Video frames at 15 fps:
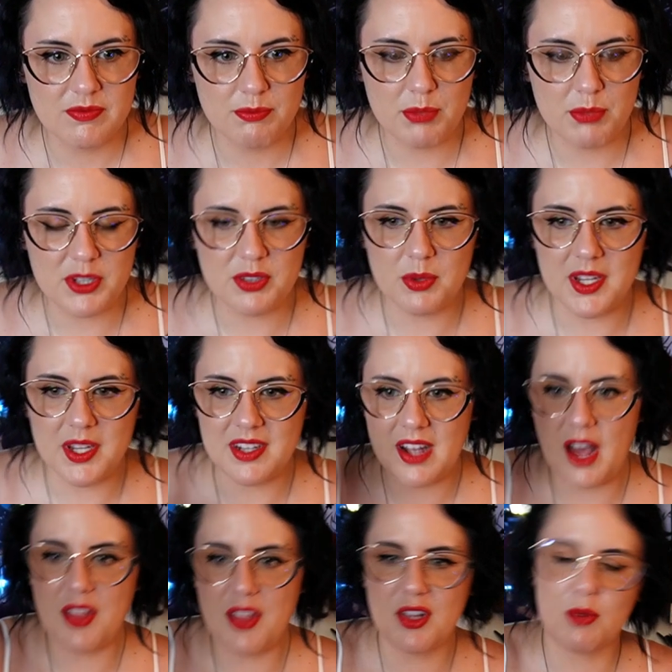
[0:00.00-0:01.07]
between
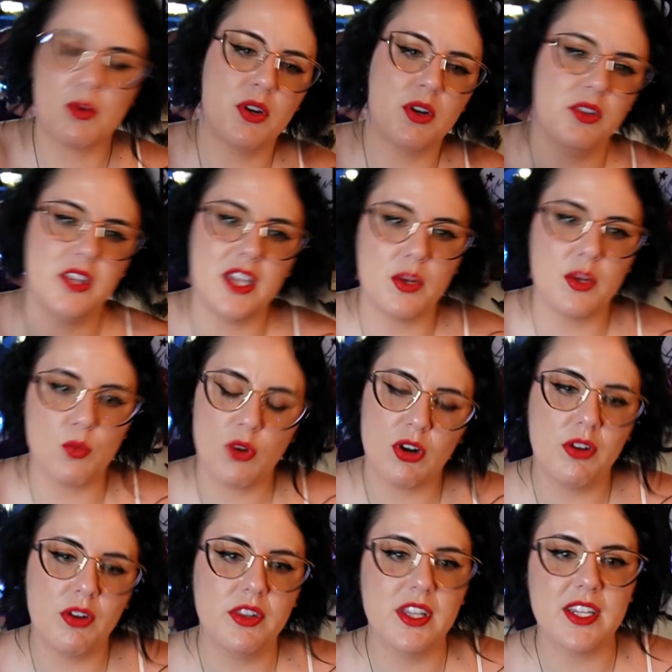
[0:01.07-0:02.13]
otherworldly and
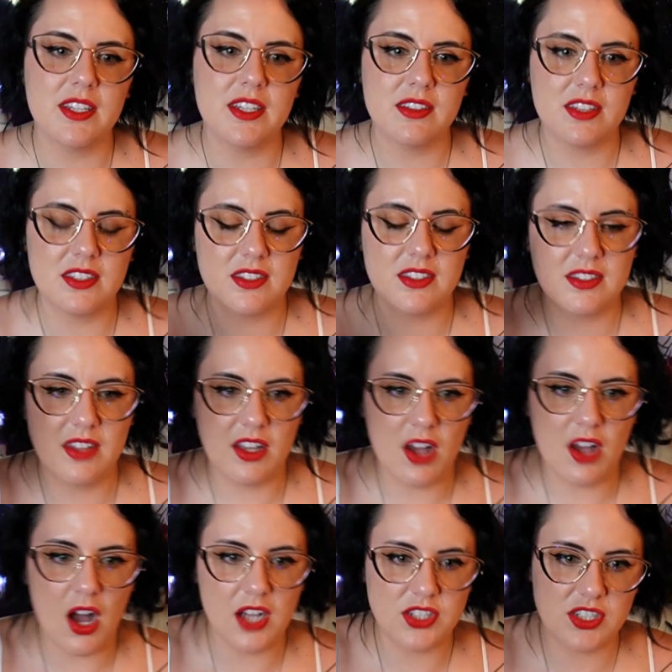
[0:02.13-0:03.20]
worldly, the
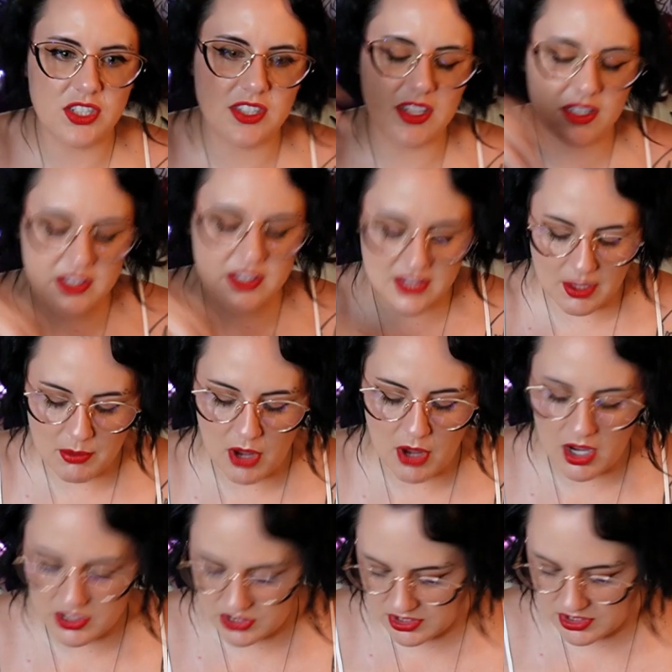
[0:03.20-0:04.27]
conscious and the
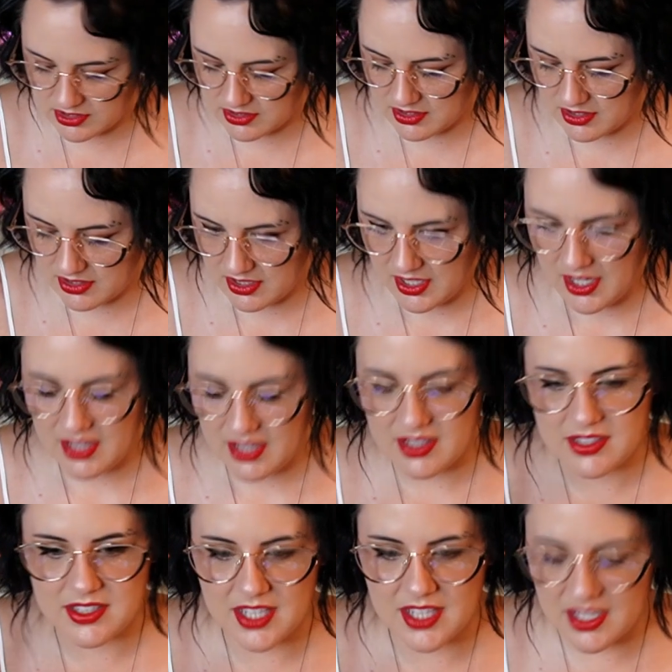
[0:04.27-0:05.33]
subconscious, the
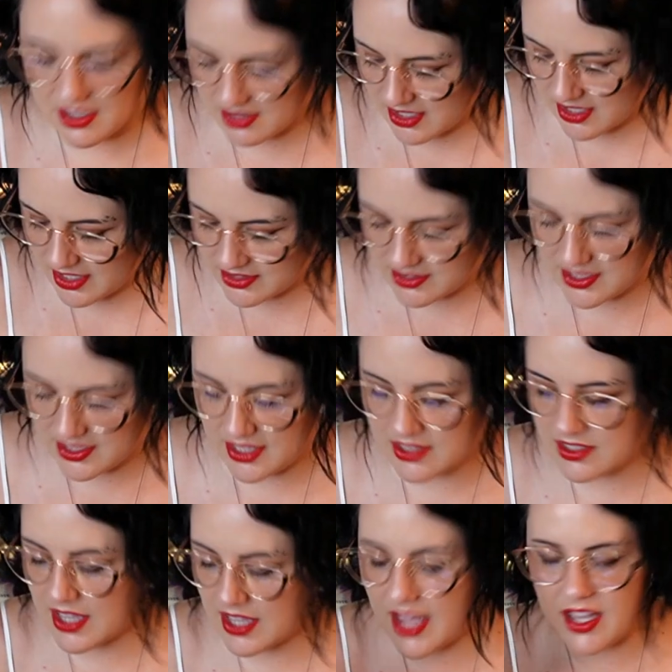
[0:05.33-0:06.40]
seen and the unseen,
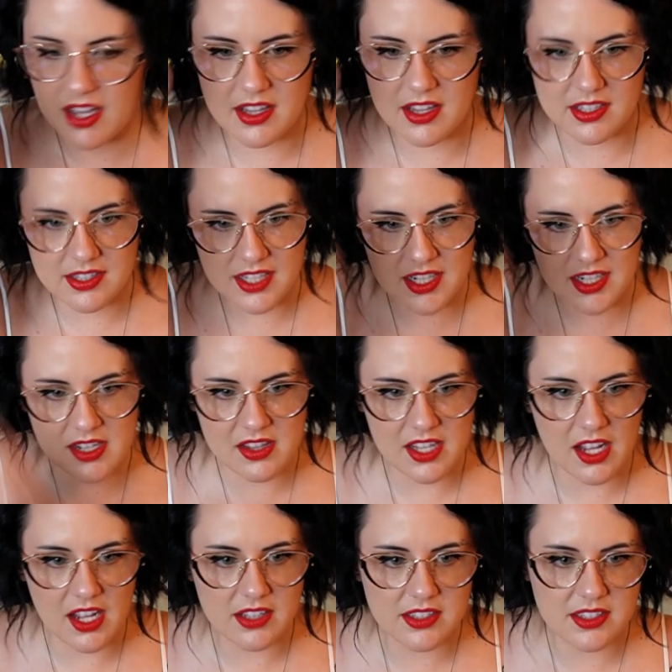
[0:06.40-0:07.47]
psychic, the seen and the
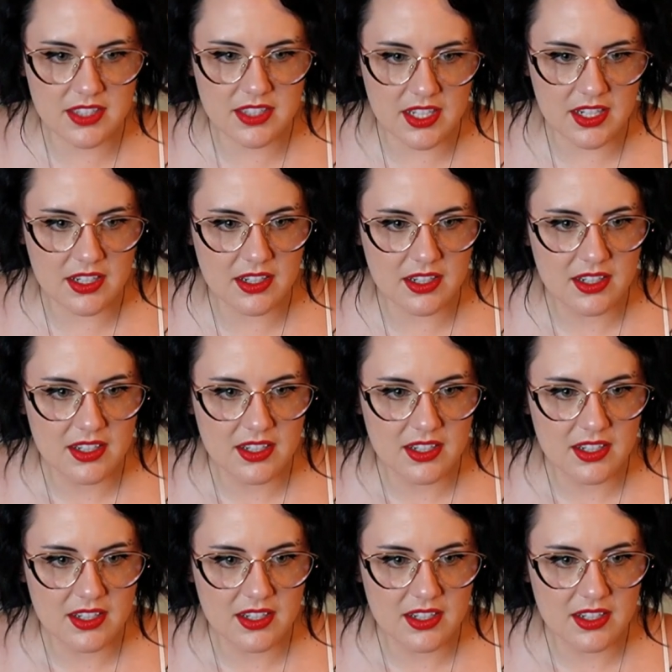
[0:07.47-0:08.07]
unseen.